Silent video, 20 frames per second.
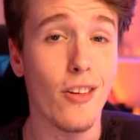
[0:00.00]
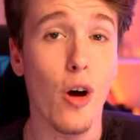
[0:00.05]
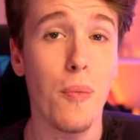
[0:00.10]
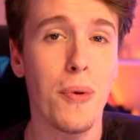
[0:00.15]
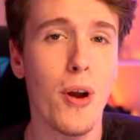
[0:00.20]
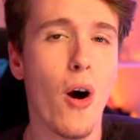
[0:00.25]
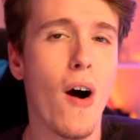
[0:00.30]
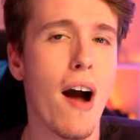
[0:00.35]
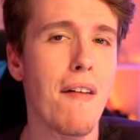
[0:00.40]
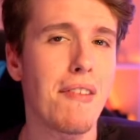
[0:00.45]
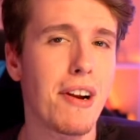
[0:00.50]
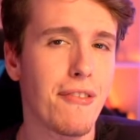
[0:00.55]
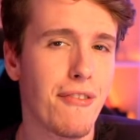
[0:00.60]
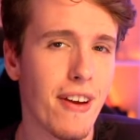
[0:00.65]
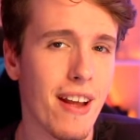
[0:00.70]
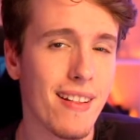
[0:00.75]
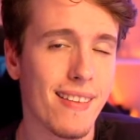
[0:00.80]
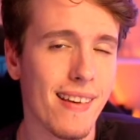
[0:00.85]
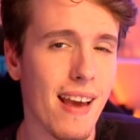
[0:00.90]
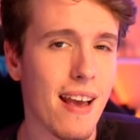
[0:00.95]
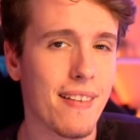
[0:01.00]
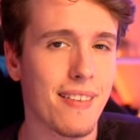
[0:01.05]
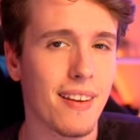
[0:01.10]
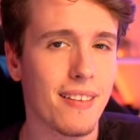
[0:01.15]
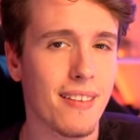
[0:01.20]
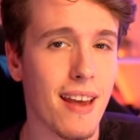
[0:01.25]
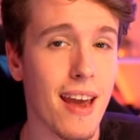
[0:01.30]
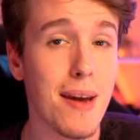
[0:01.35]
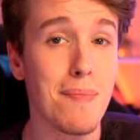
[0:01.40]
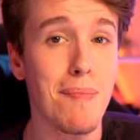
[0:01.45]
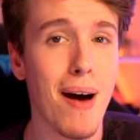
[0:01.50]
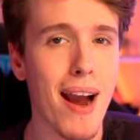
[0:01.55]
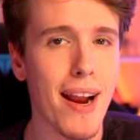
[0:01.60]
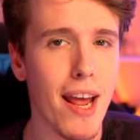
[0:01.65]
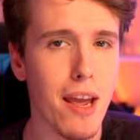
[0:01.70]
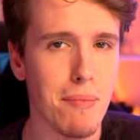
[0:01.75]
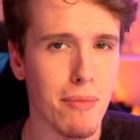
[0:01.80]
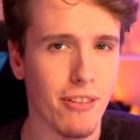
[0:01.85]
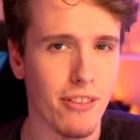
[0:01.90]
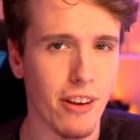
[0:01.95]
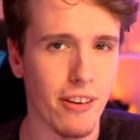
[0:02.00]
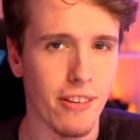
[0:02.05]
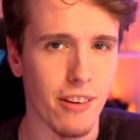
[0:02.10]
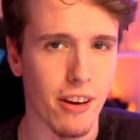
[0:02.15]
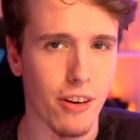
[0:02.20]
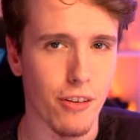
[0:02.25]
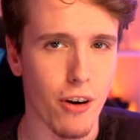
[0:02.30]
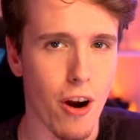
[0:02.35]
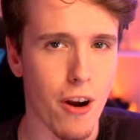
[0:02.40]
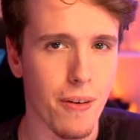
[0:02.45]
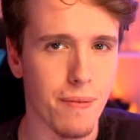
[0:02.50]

Hope you're all having a fantastic day. My name is DeSynkro.